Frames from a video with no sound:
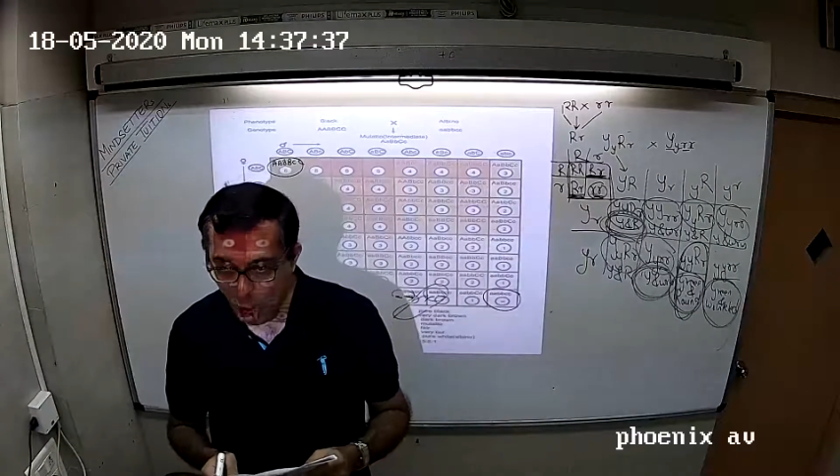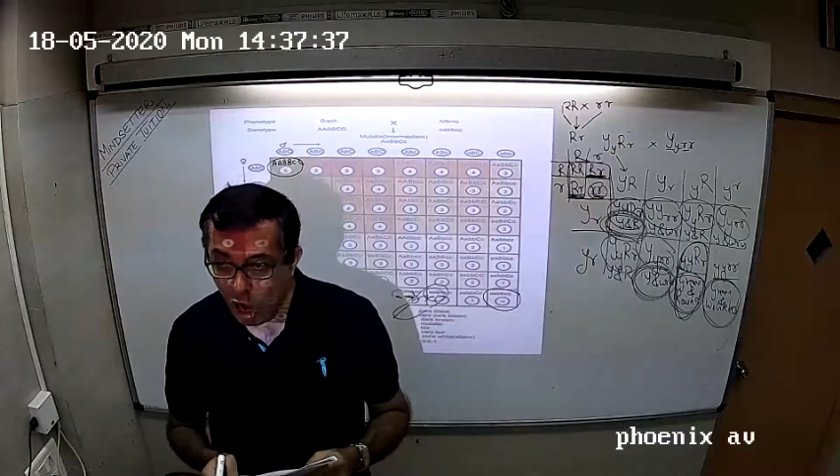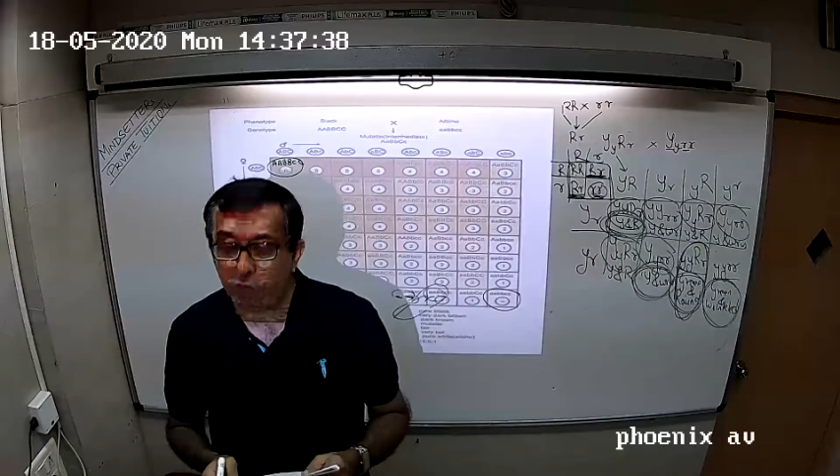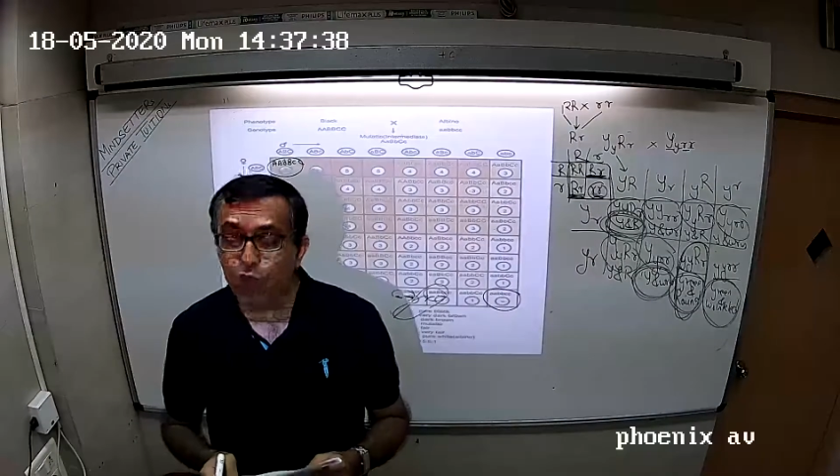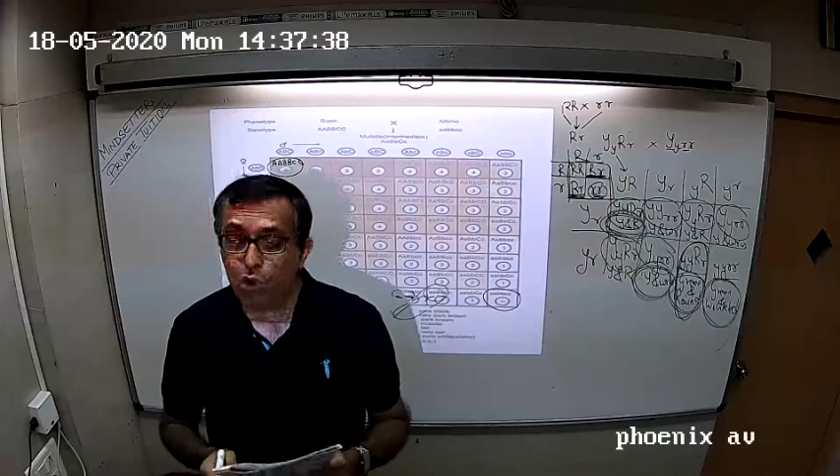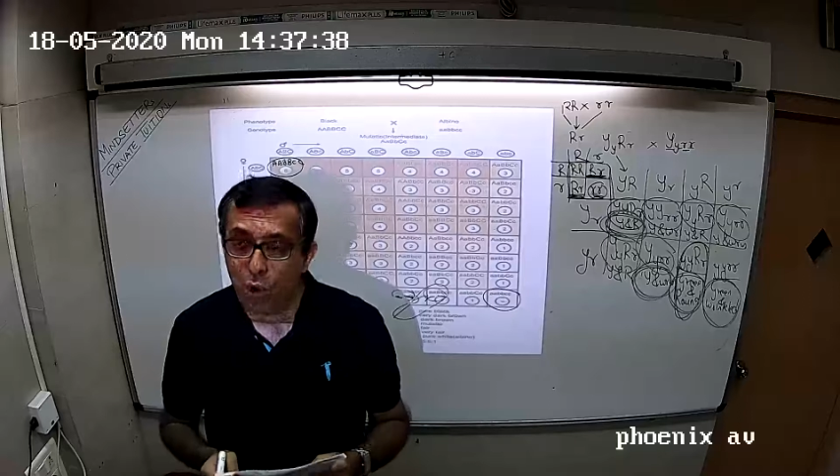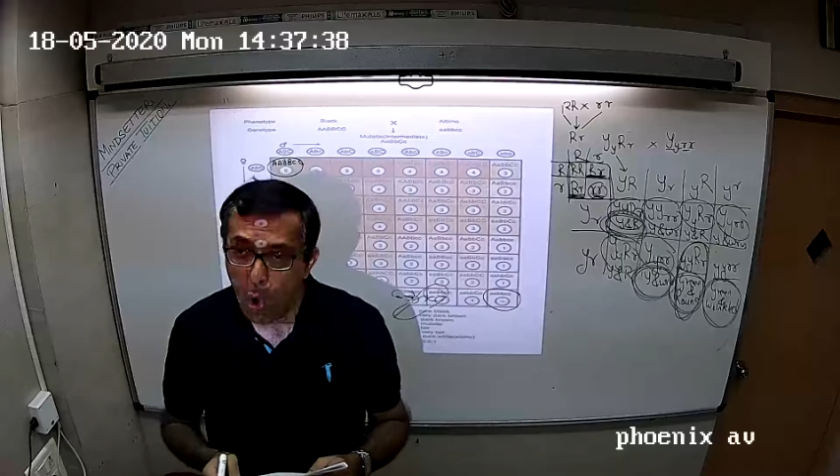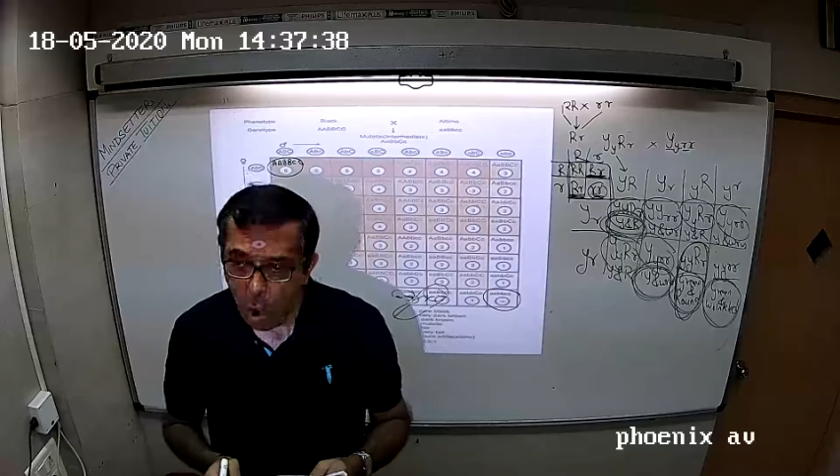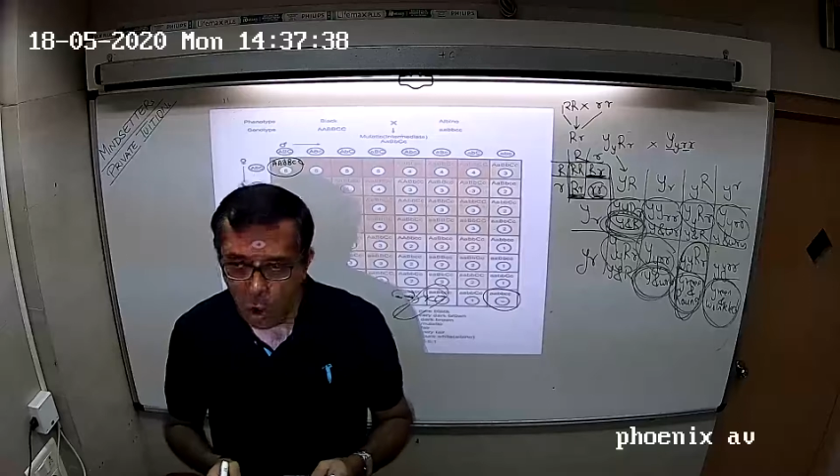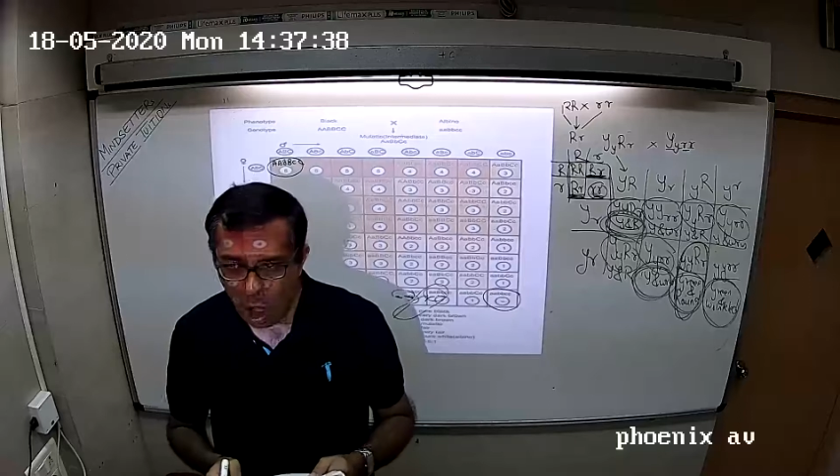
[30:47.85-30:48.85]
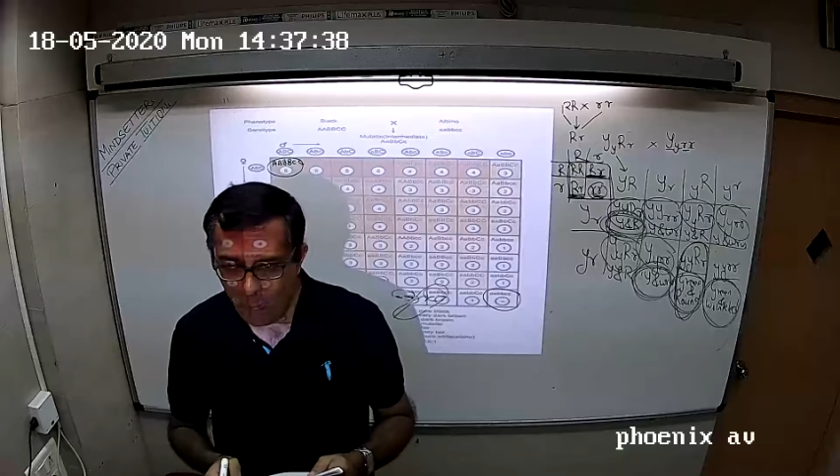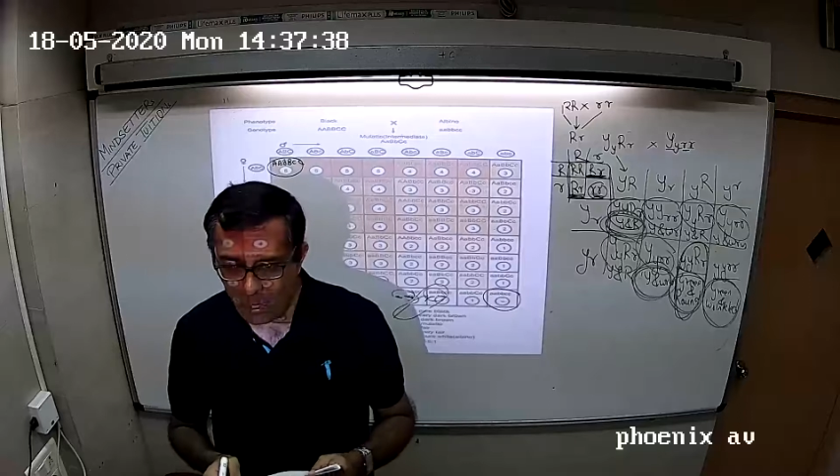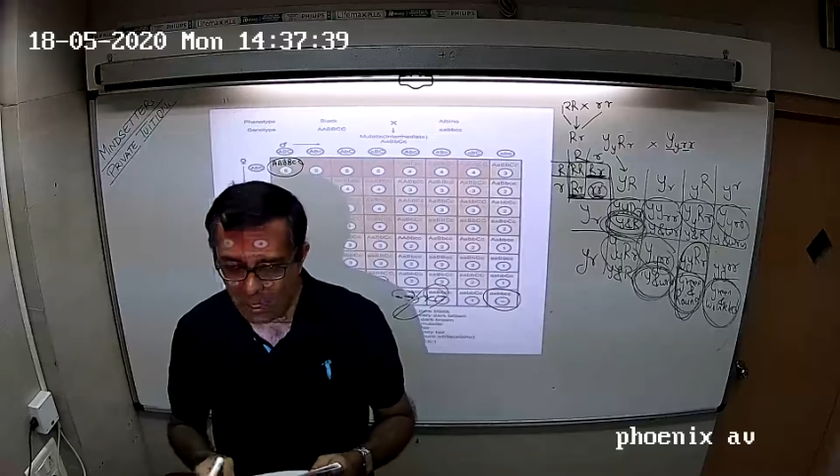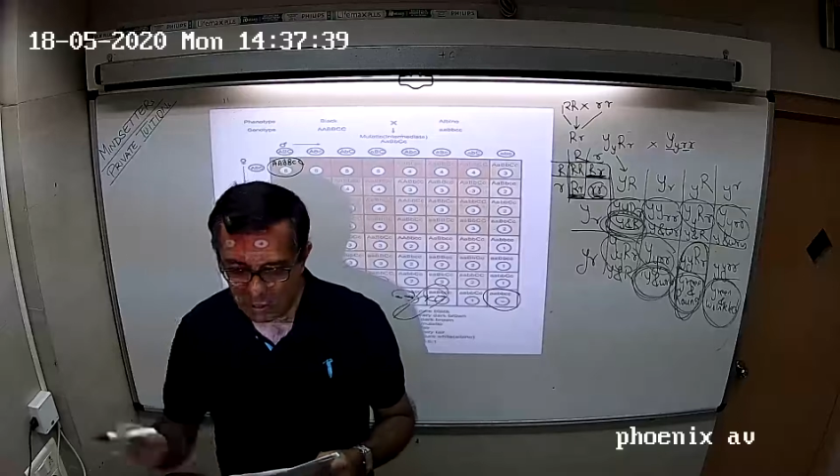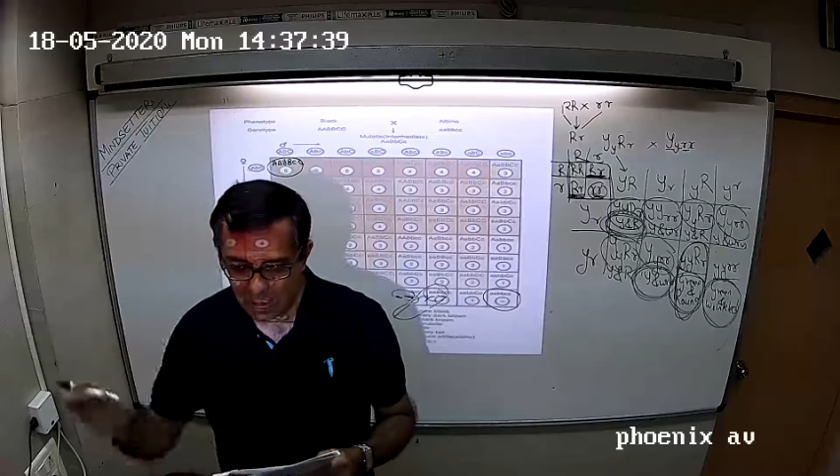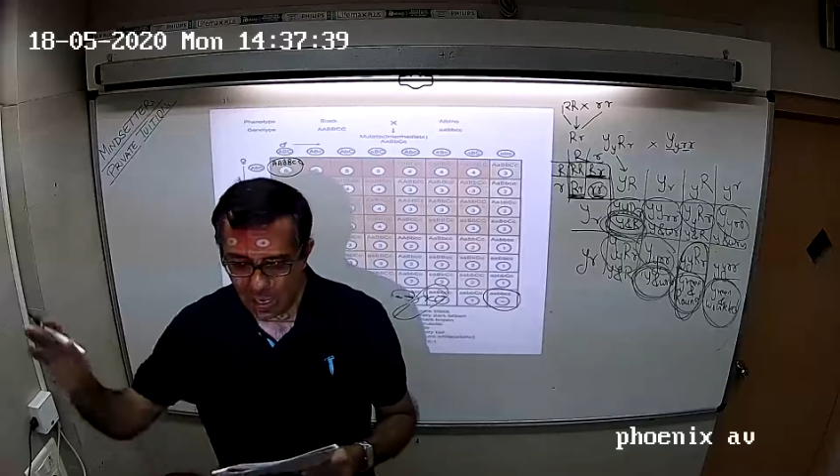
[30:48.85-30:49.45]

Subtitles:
of codominance.